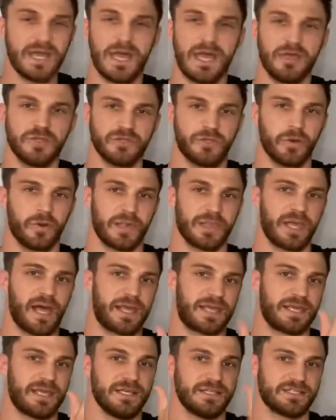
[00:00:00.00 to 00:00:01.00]
doing
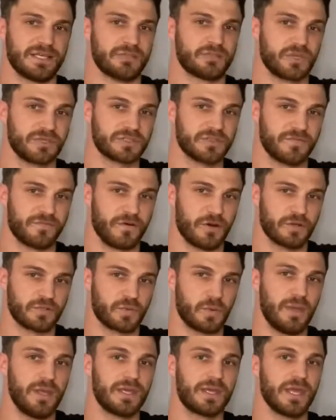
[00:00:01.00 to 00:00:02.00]
like eccentrics the first
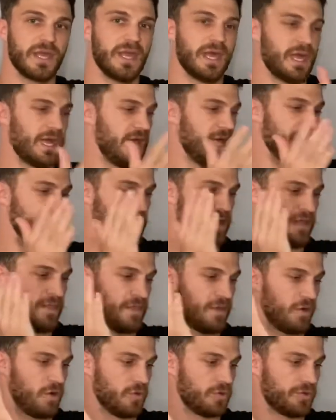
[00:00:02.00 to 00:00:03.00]
week, and then
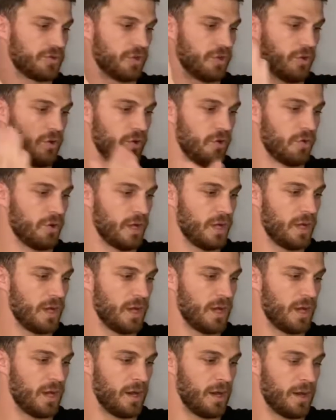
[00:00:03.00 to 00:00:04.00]
they'll do
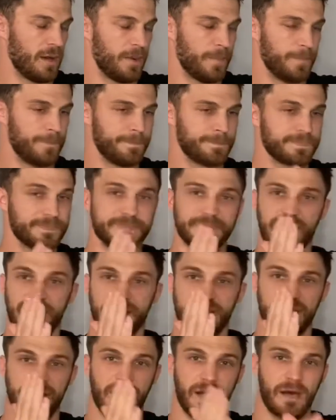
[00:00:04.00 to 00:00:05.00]

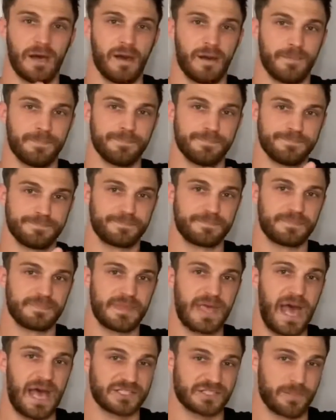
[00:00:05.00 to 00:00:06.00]

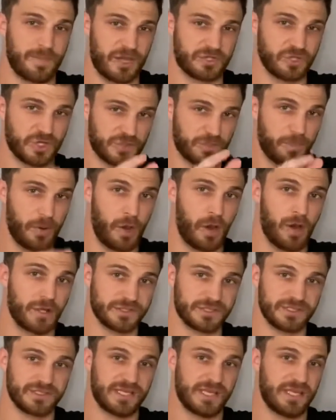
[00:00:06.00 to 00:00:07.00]
isometrics
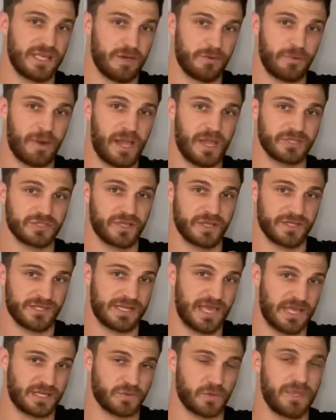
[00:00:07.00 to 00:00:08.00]
pauses in range of the
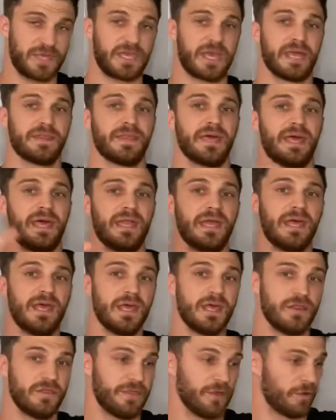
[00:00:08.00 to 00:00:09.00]
next week, and then
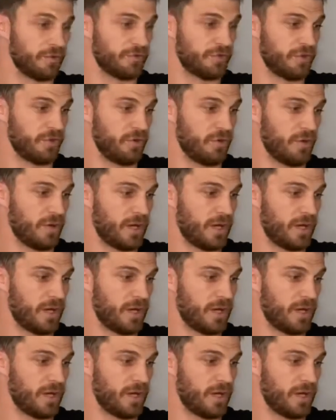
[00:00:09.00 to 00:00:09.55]
they'll do